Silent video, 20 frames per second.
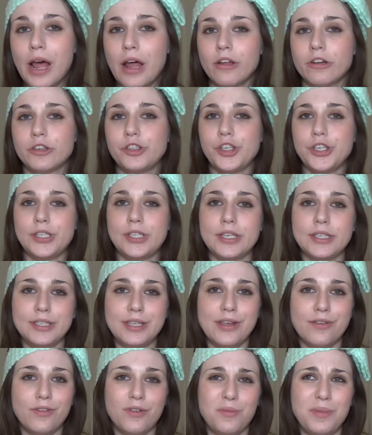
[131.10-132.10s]
allergies has
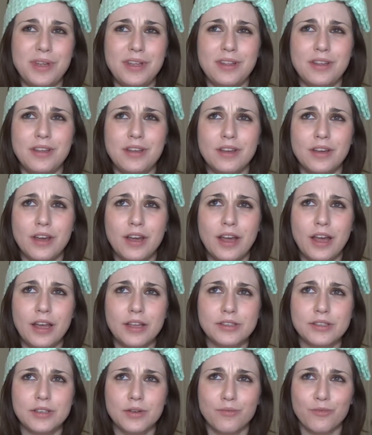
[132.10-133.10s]
given me
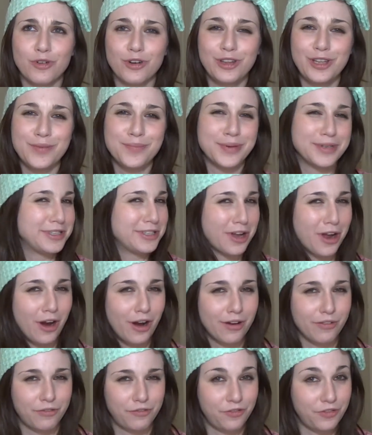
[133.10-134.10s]
some really
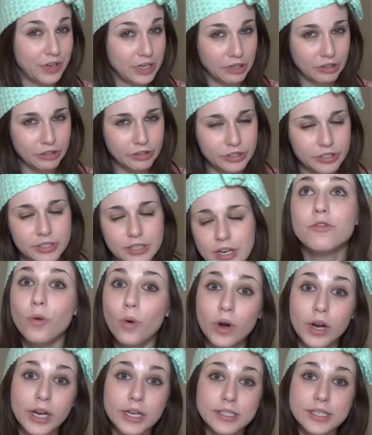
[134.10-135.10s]
bizarre fears.
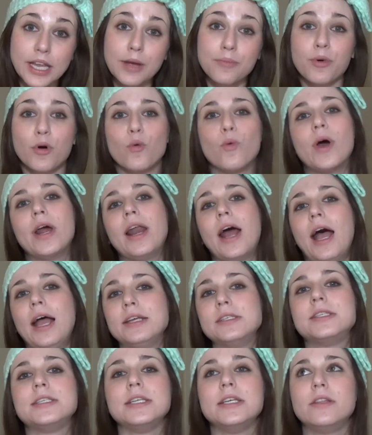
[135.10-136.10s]
For example, when
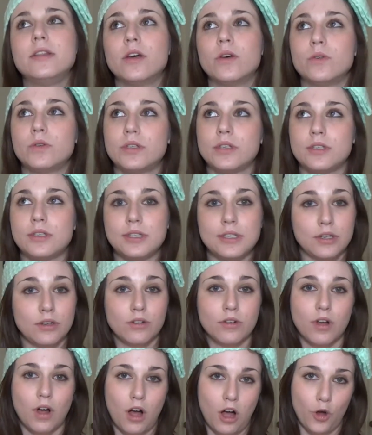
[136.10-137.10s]
I see those
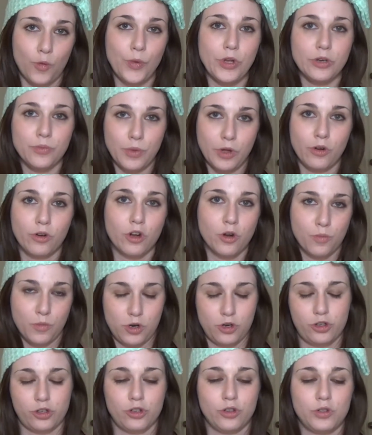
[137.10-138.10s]
Silk almond milk
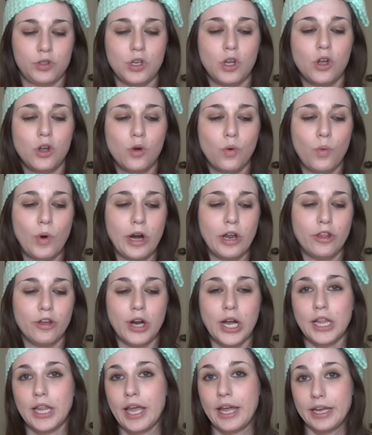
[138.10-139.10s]
commercials where they're
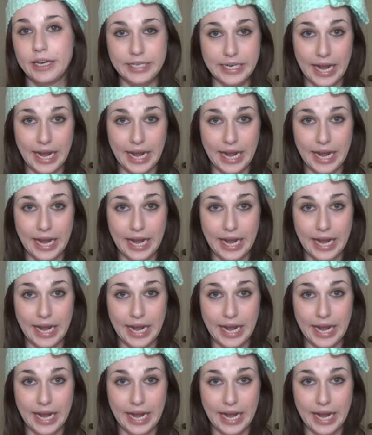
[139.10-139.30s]
at like a